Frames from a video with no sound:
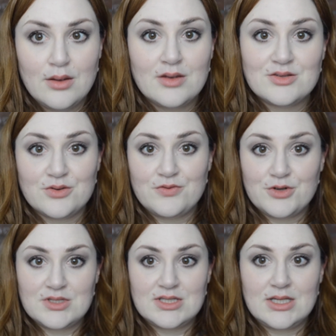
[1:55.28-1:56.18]
So
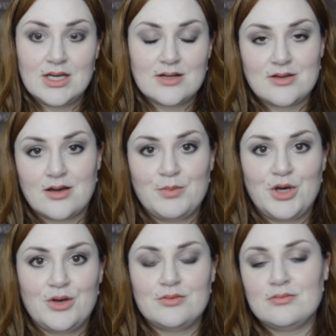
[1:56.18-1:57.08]
firstly, I'll talk
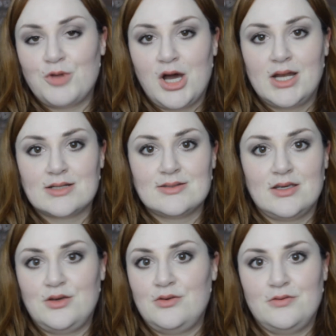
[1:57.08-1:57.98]
about products
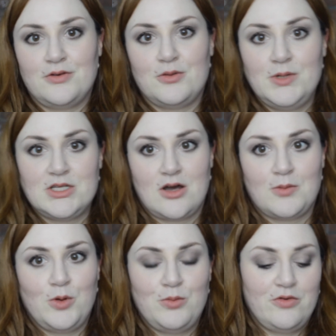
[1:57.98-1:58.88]
that you've heard me talk
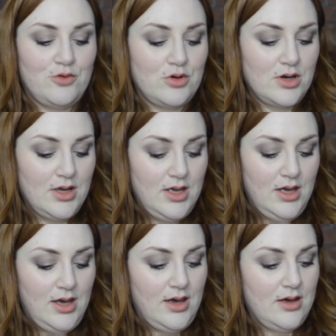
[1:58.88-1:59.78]
about before,
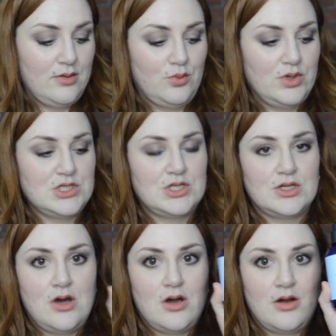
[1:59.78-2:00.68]
which
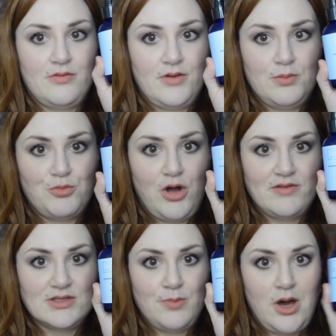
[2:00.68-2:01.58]
are from
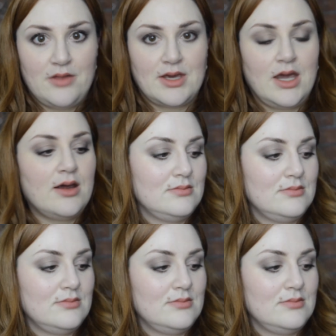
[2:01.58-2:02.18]
Province Apothecary,